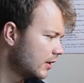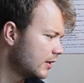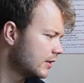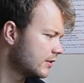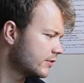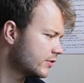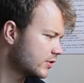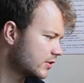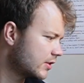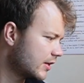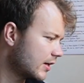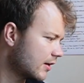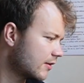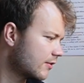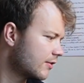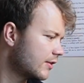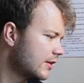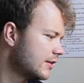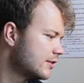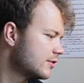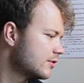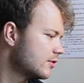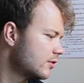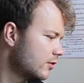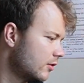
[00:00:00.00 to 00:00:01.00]
Sixth
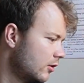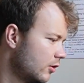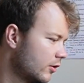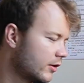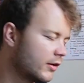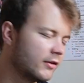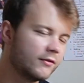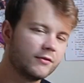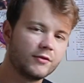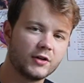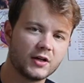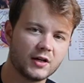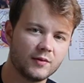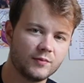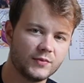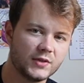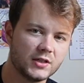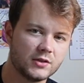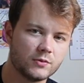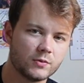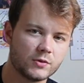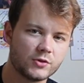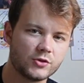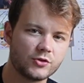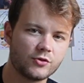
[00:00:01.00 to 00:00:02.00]
is to look at companies
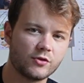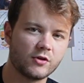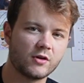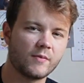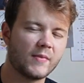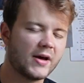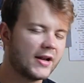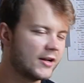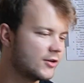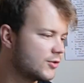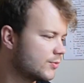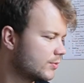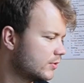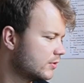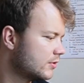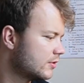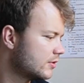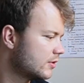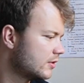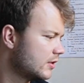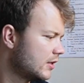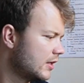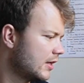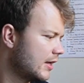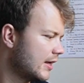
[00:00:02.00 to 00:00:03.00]
with strong management.
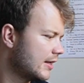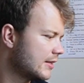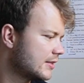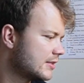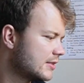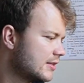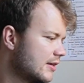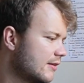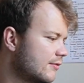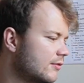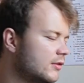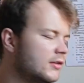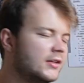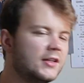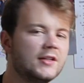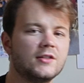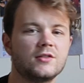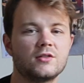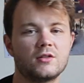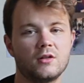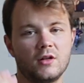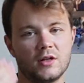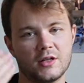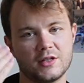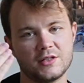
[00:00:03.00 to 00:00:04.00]
And 7
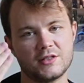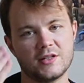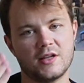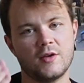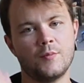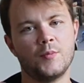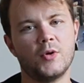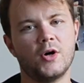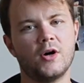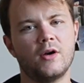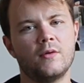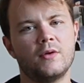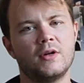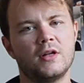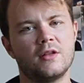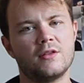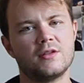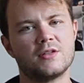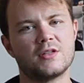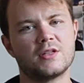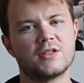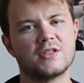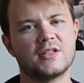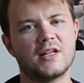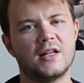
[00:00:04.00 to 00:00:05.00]
is, like I say, buy when others
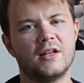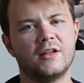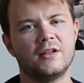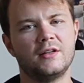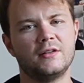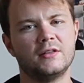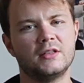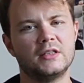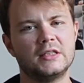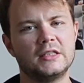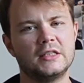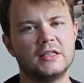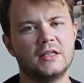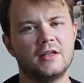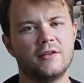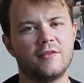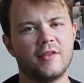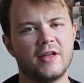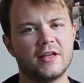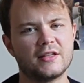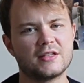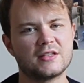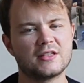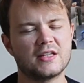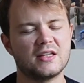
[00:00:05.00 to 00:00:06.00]
are selling.
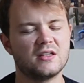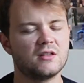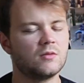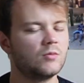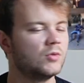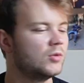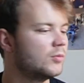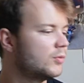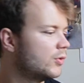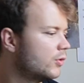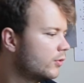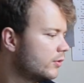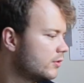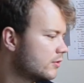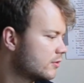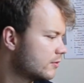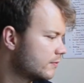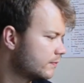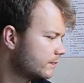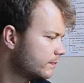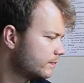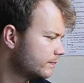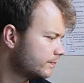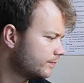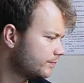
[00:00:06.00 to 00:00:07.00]
That sentiment point.
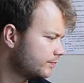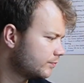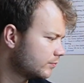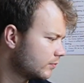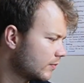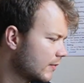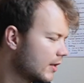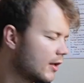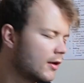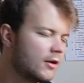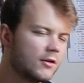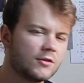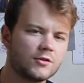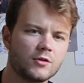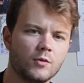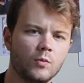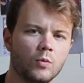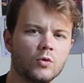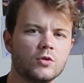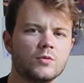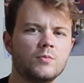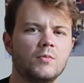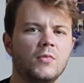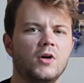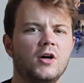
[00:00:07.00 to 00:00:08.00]
So
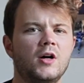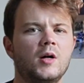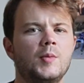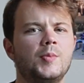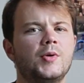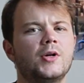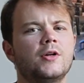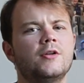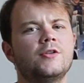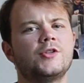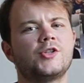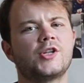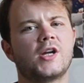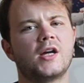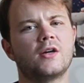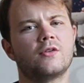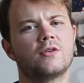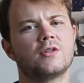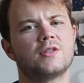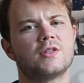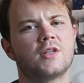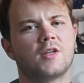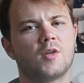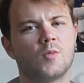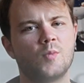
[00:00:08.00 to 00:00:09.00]
what's my approach? How
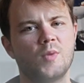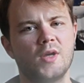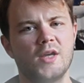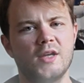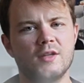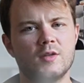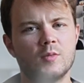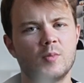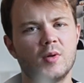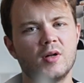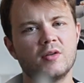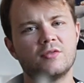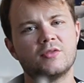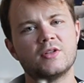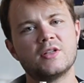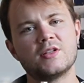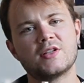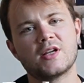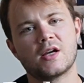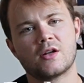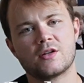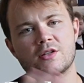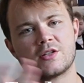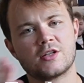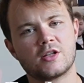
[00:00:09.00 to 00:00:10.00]
does it compare to Buffett's?
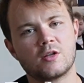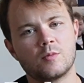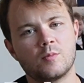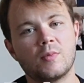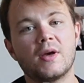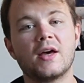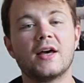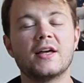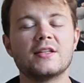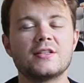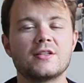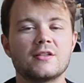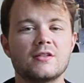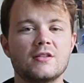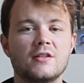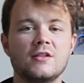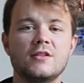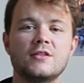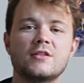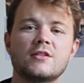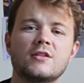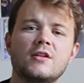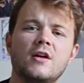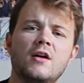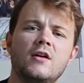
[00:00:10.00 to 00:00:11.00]
How does it compare to
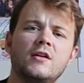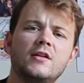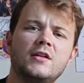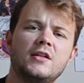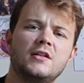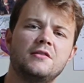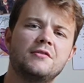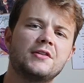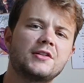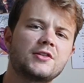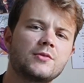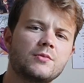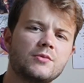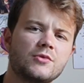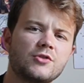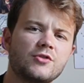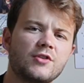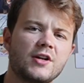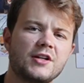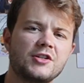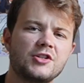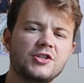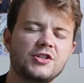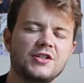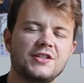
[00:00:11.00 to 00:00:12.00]
these investment
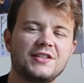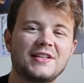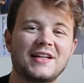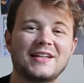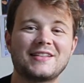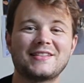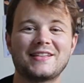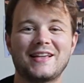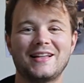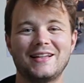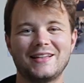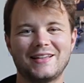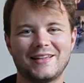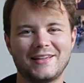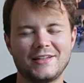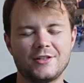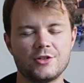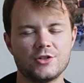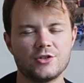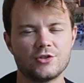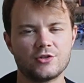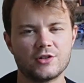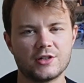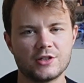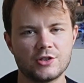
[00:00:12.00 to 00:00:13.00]
strategies, asset
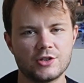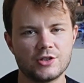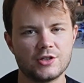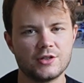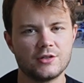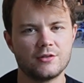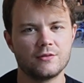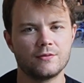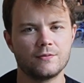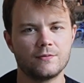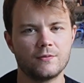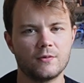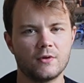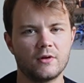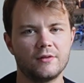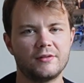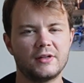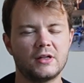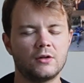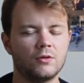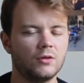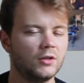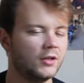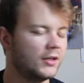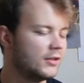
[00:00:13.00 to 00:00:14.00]
allocation strategies I've
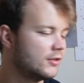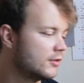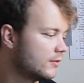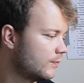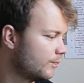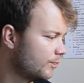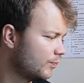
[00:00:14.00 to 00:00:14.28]
outlined?